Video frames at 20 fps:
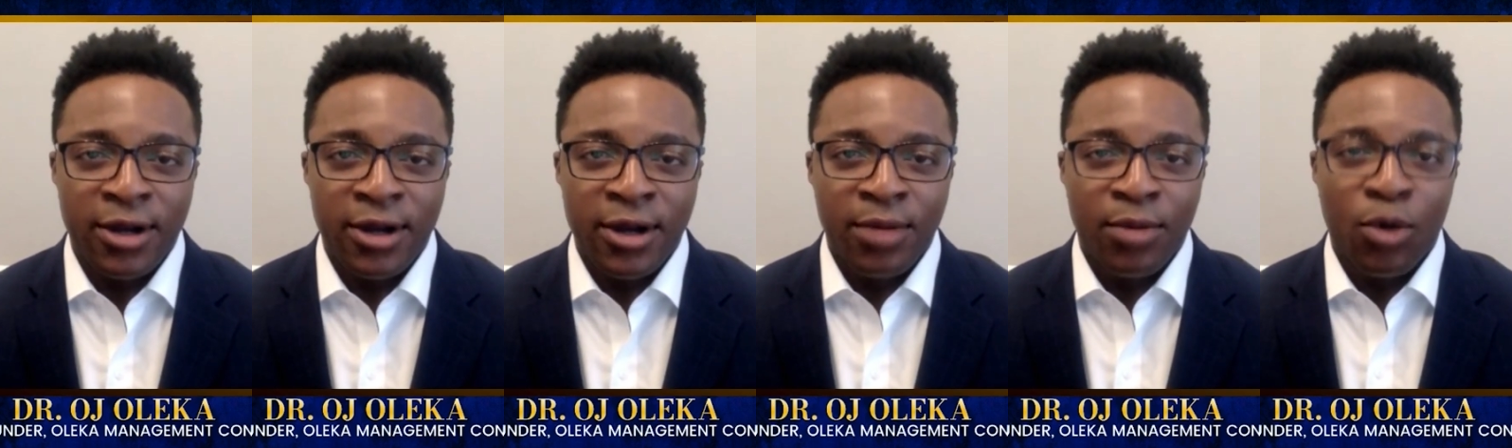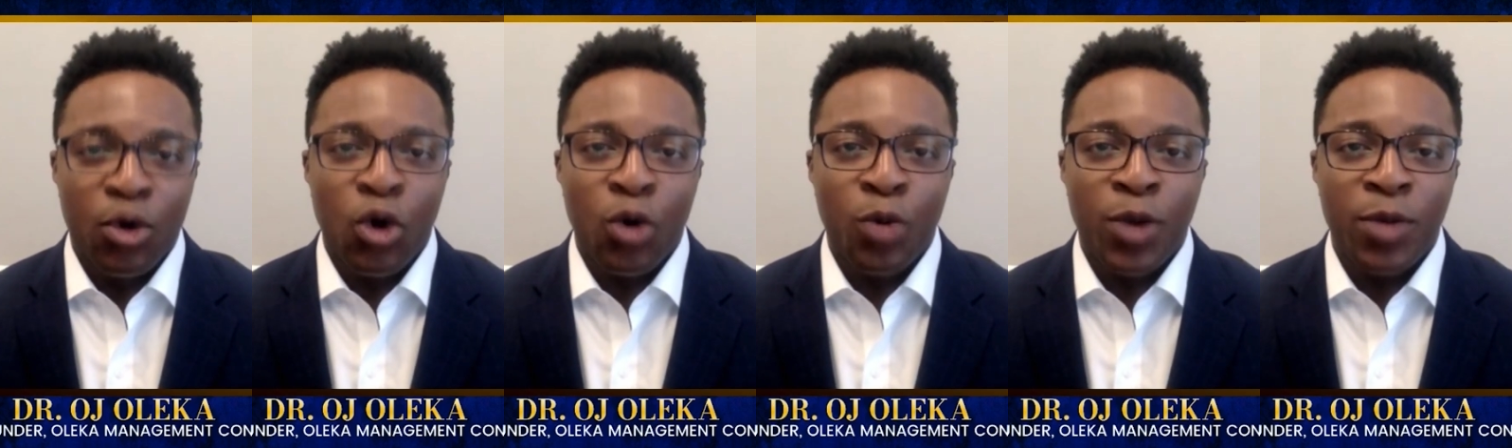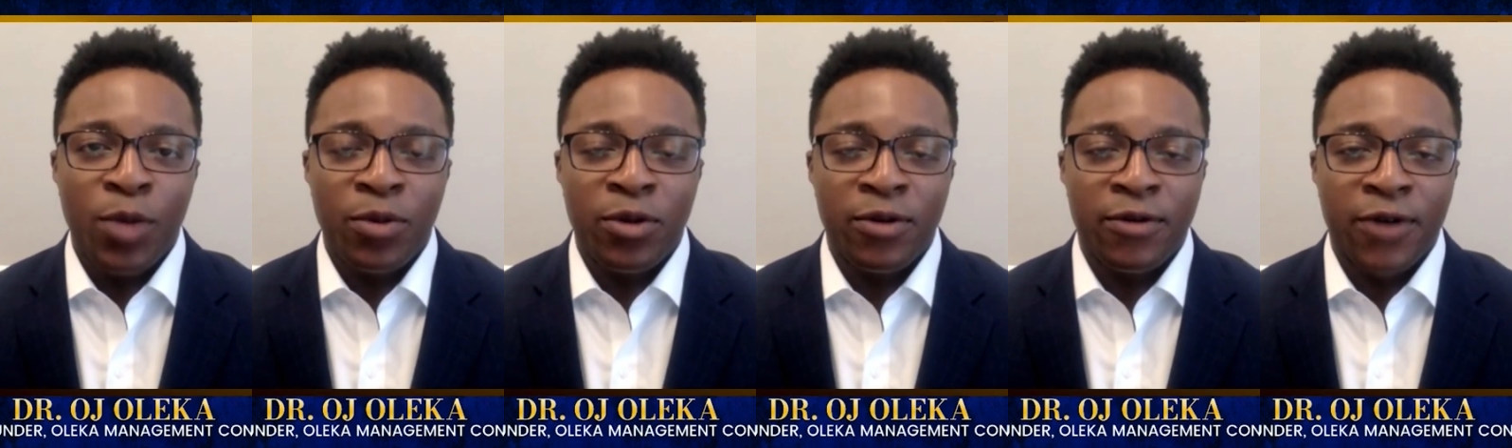More
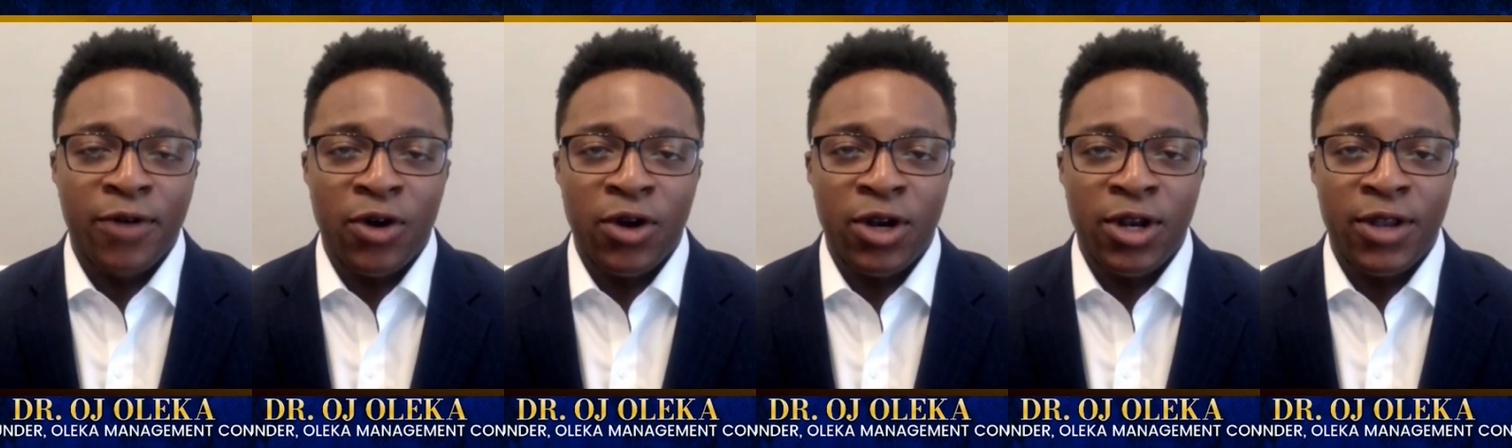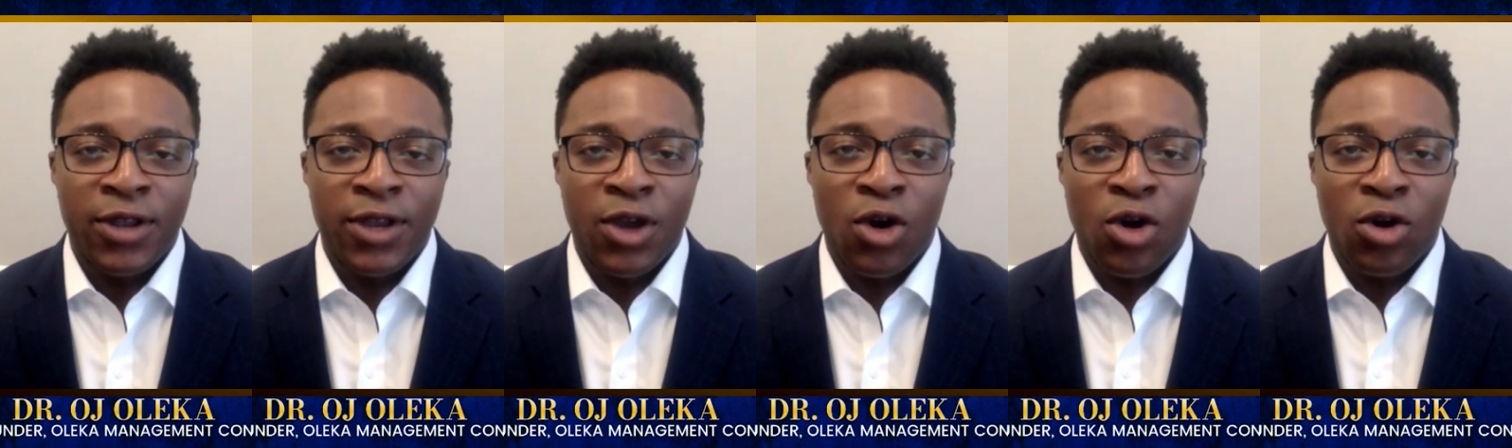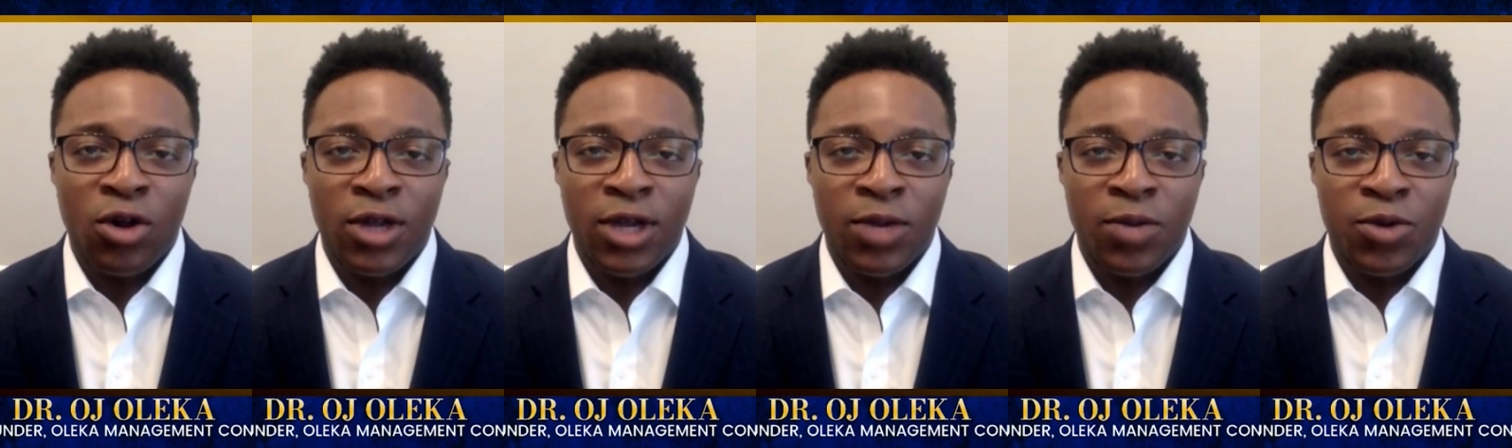people have voted in the
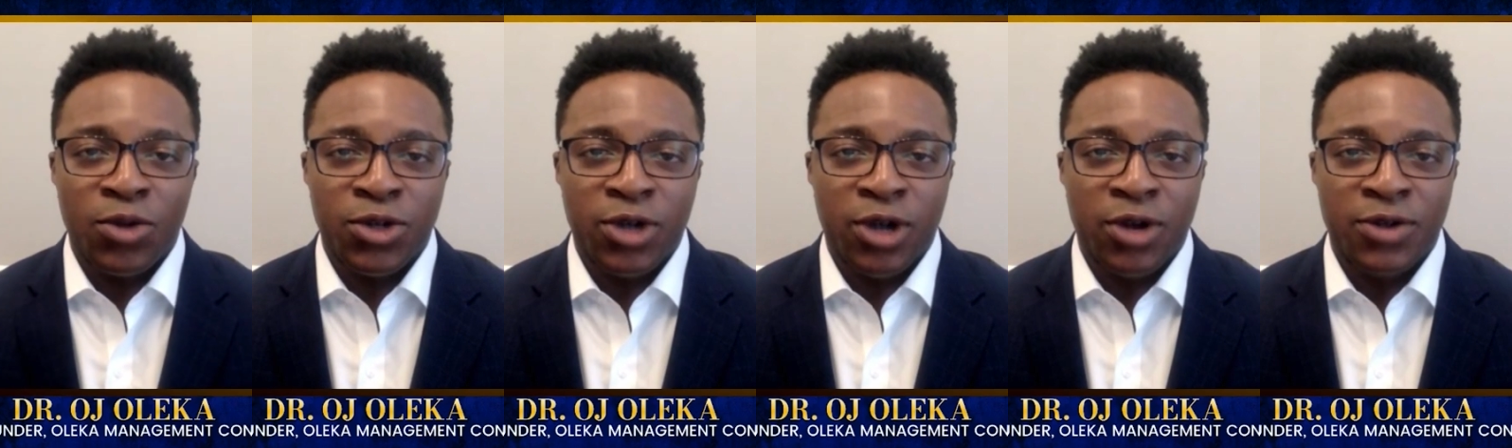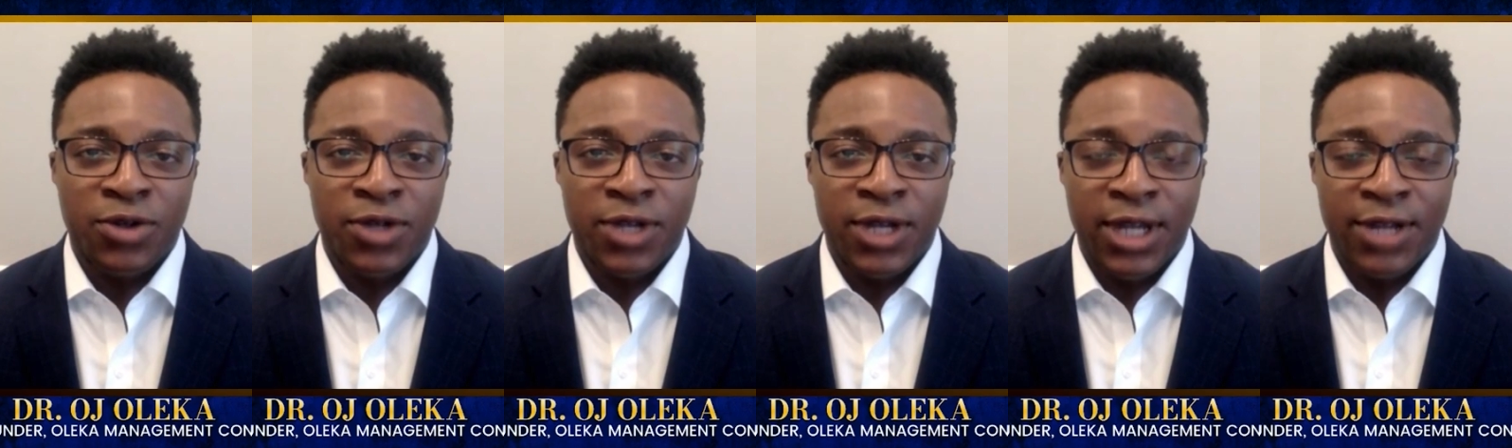early returns than